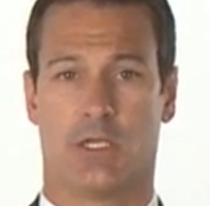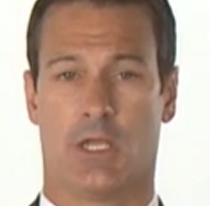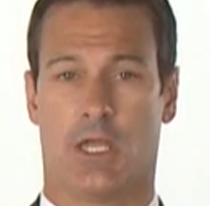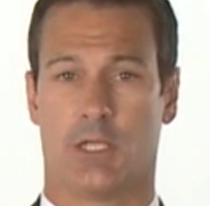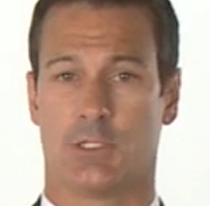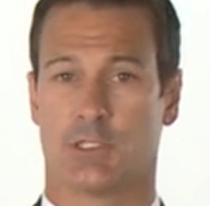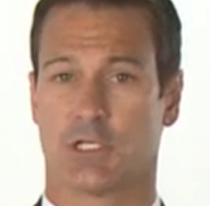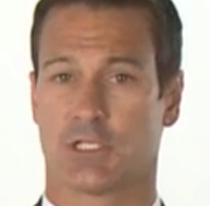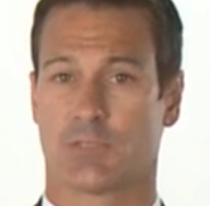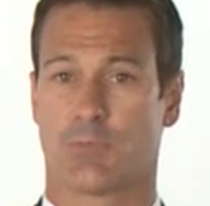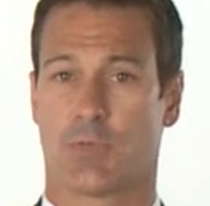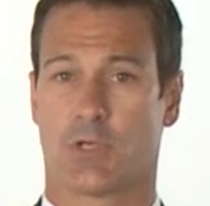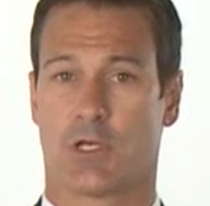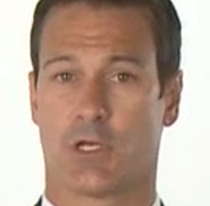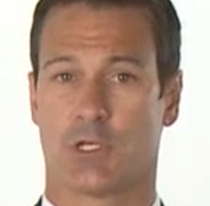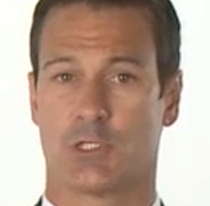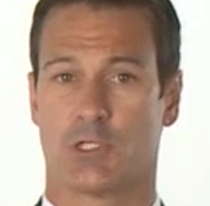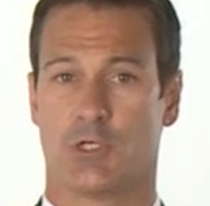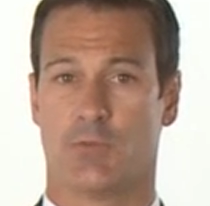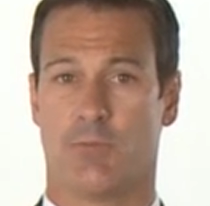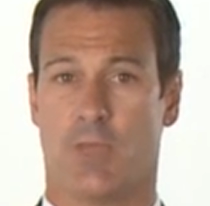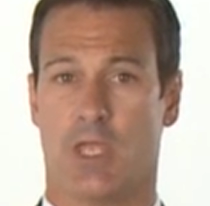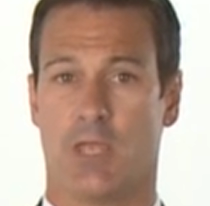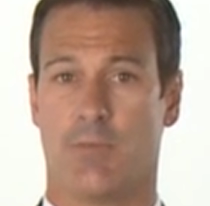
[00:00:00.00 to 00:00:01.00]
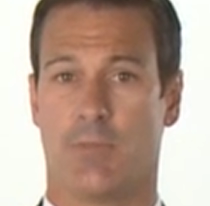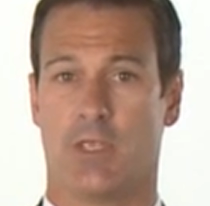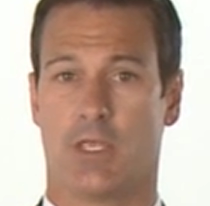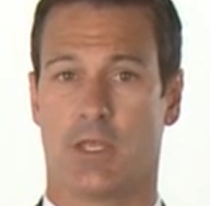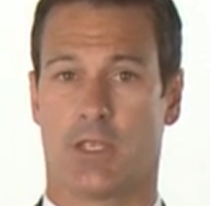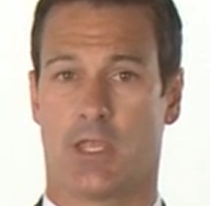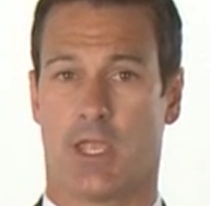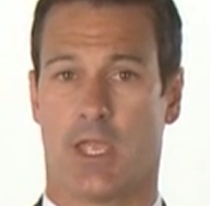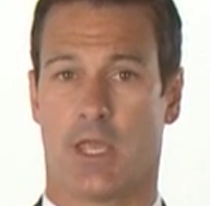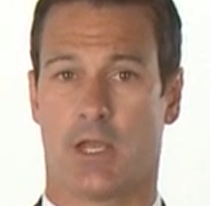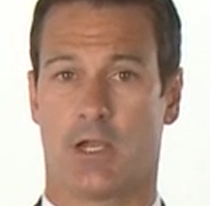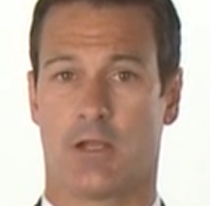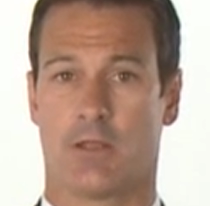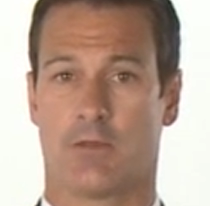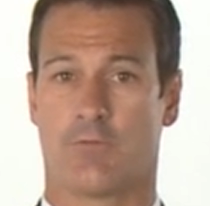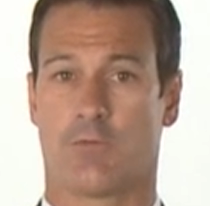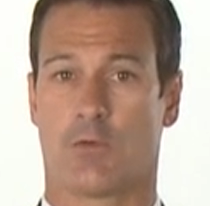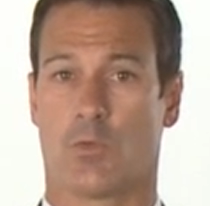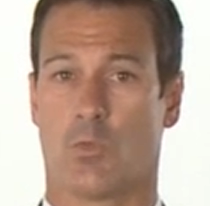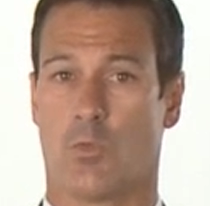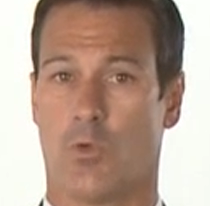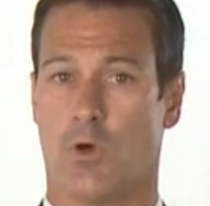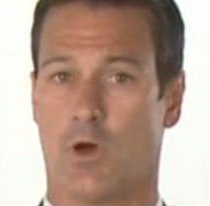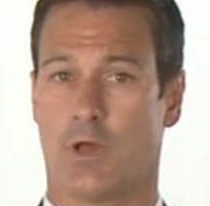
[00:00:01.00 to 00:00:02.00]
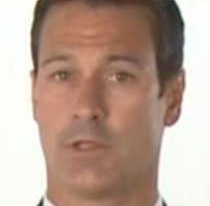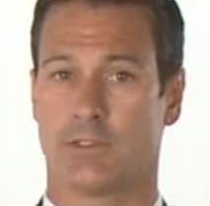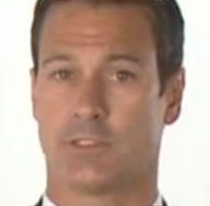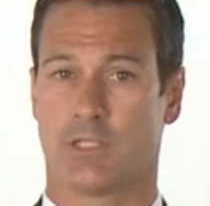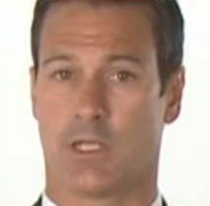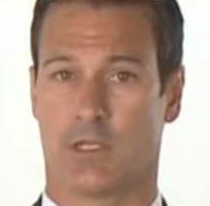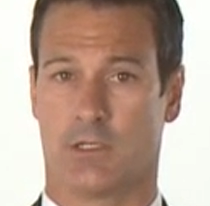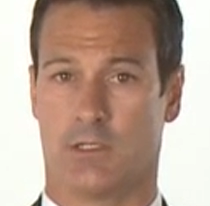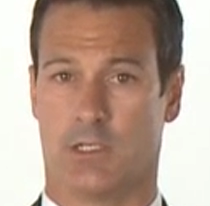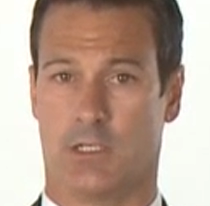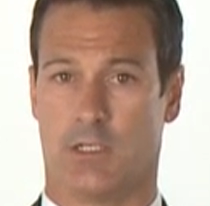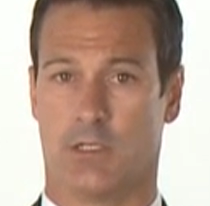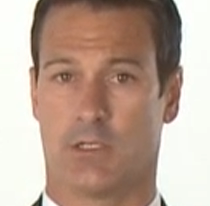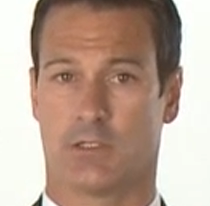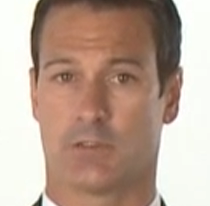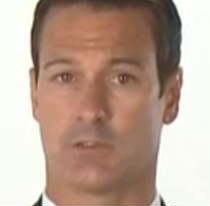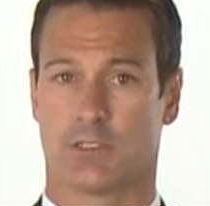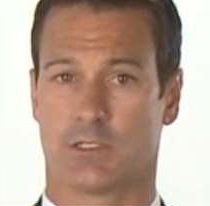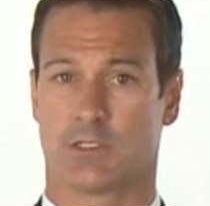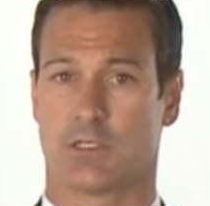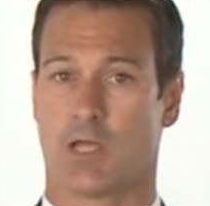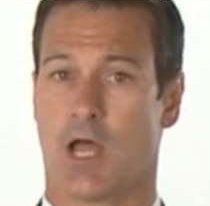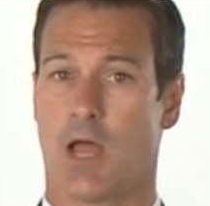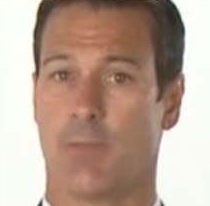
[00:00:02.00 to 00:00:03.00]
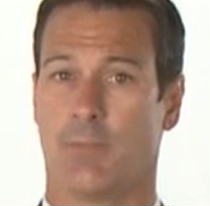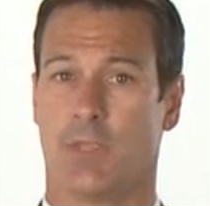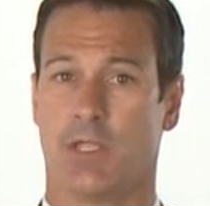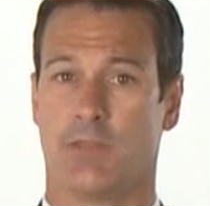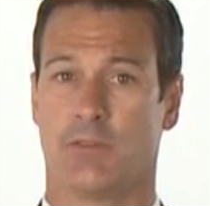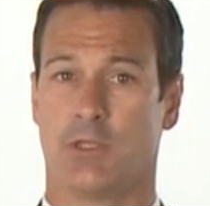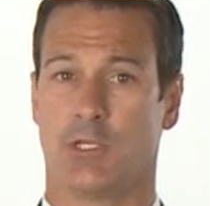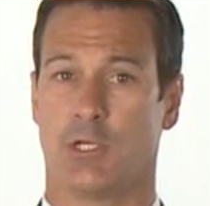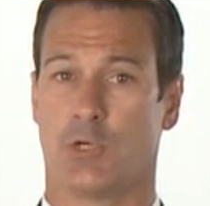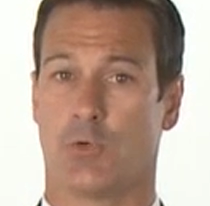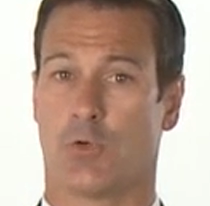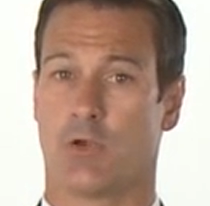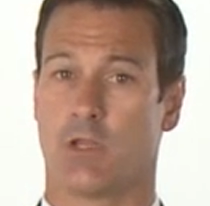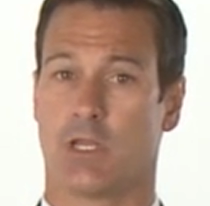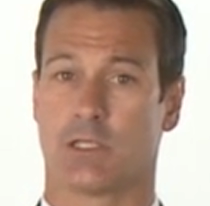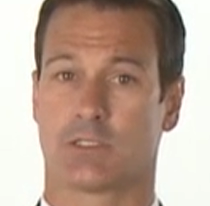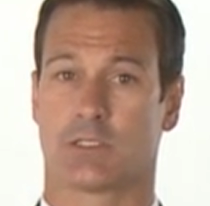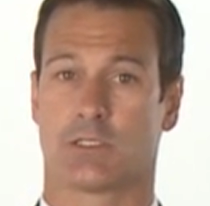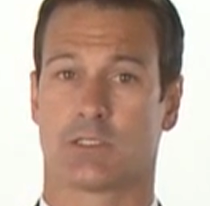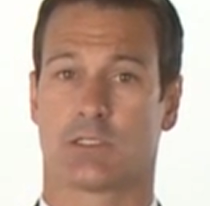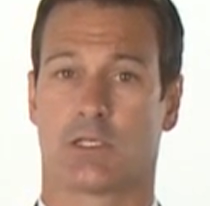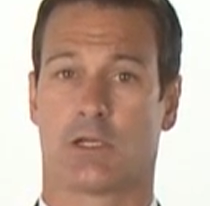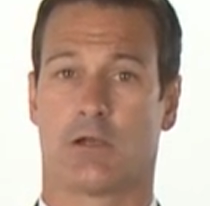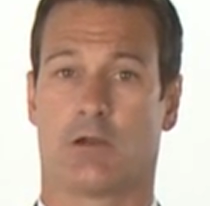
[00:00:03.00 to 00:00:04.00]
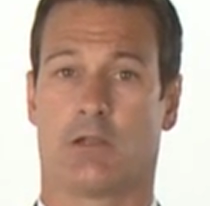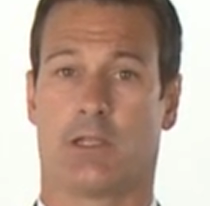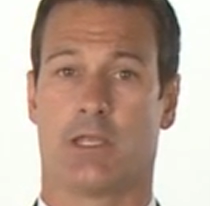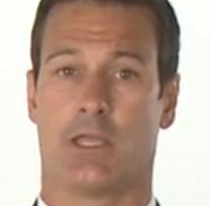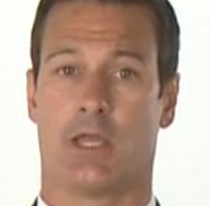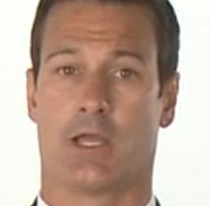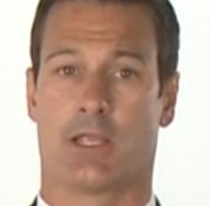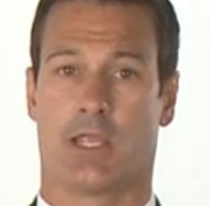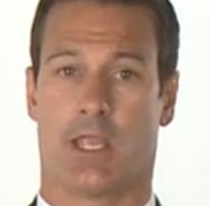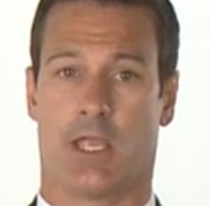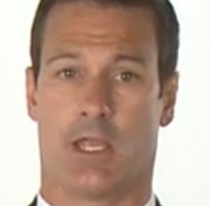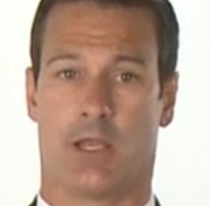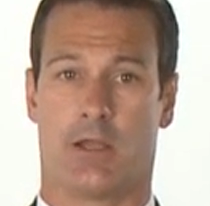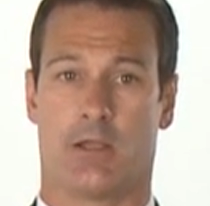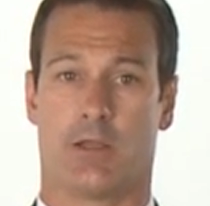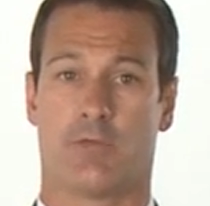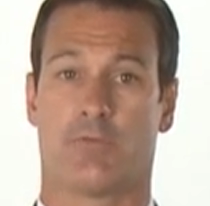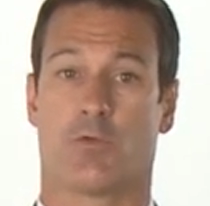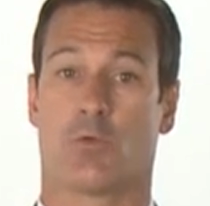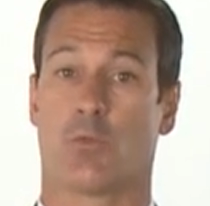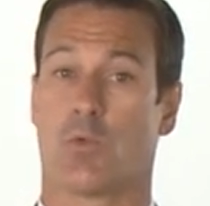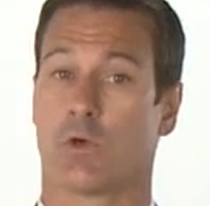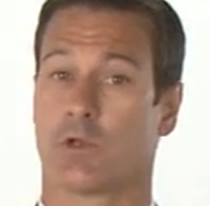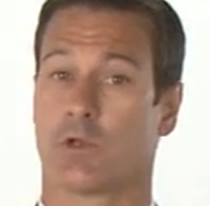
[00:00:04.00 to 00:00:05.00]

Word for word: and just because you may be a candidate for one technique does not mean that you are necessarily a candidate for